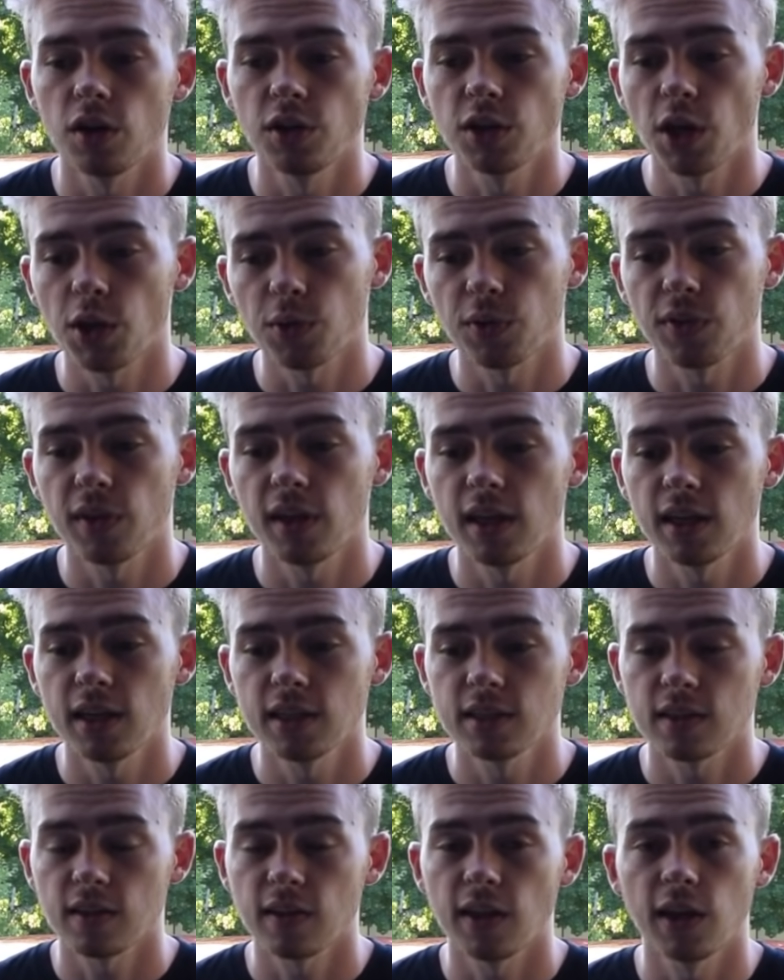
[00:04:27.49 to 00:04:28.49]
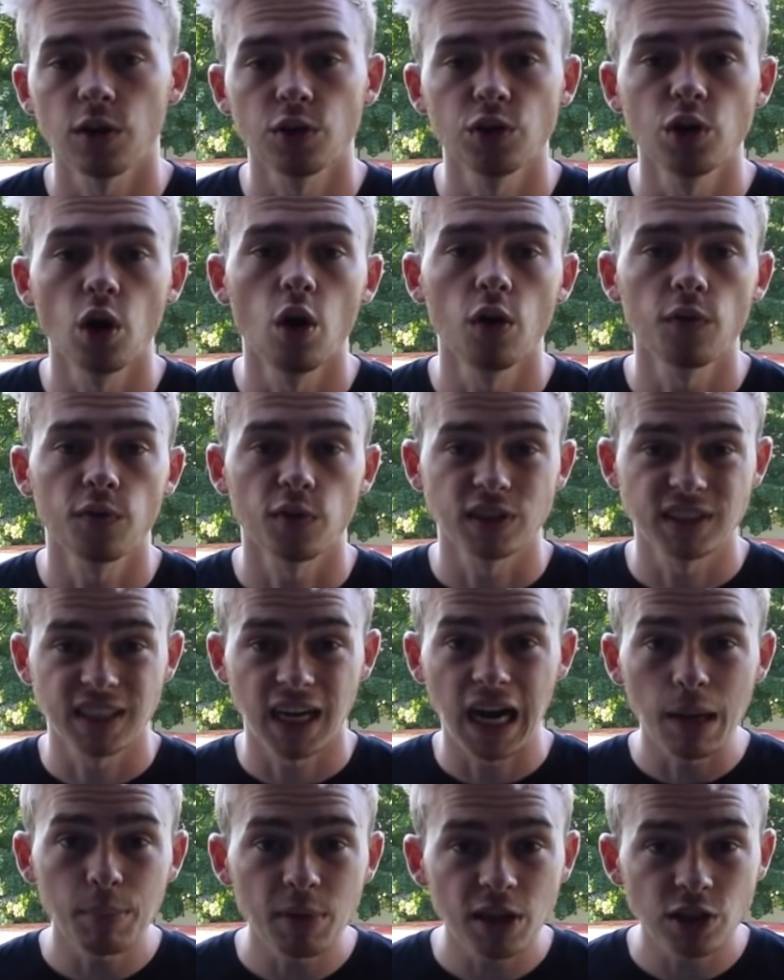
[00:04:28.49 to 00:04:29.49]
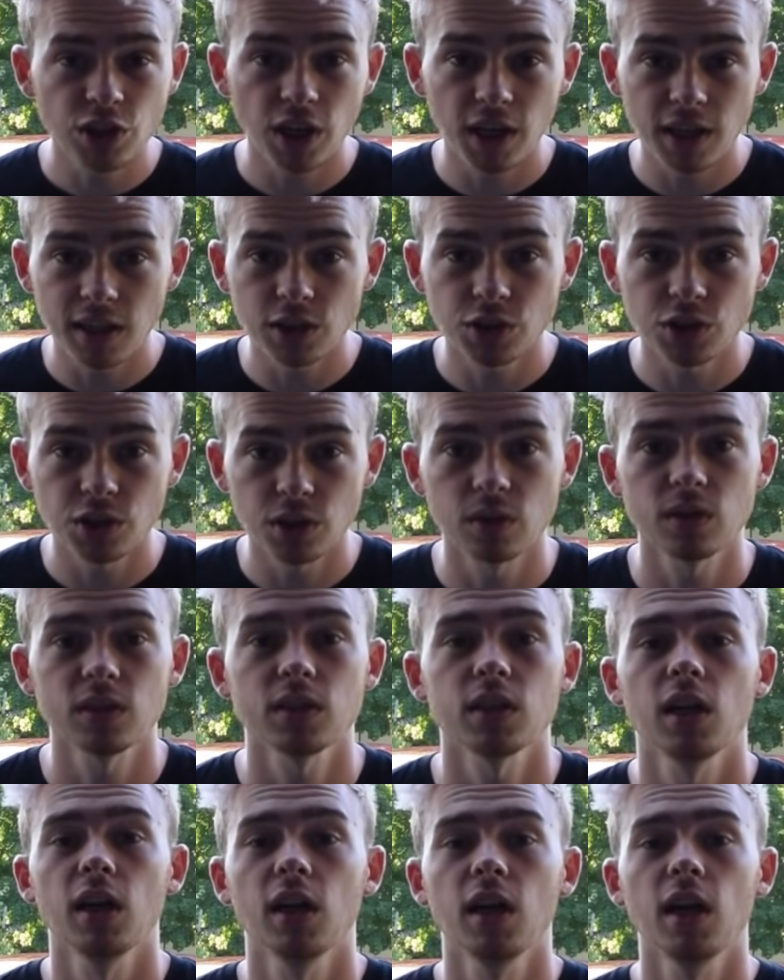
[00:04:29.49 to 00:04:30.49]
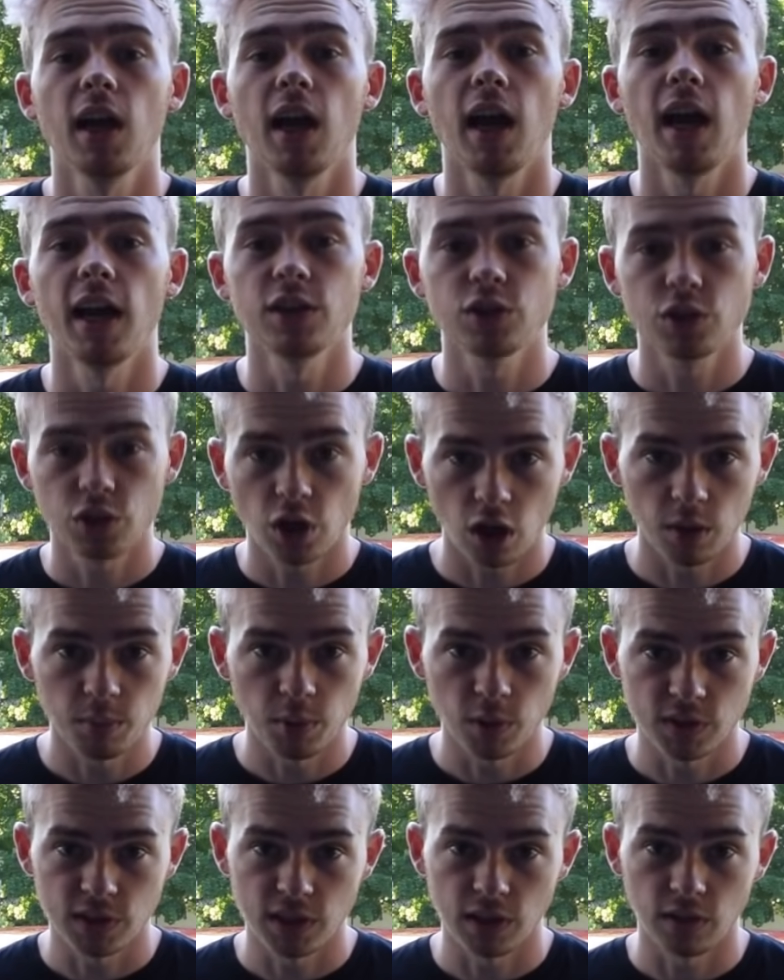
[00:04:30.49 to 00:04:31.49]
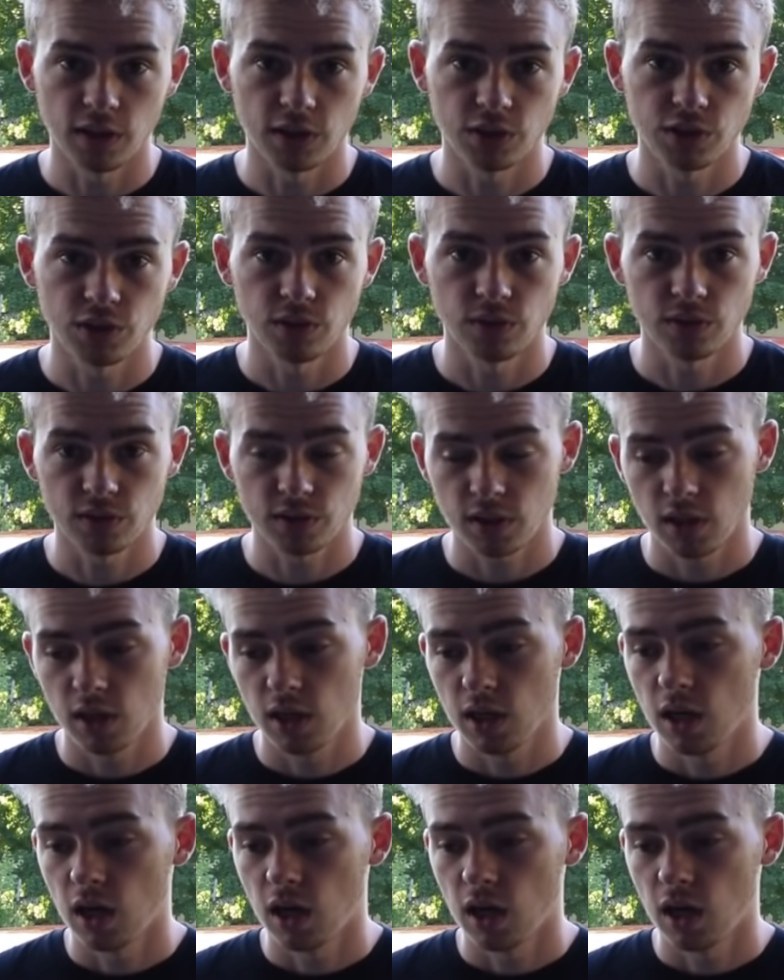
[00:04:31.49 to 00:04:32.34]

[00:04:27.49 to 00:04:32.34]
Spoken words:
another thing is they are known for timing chain issues and turbo seal issues.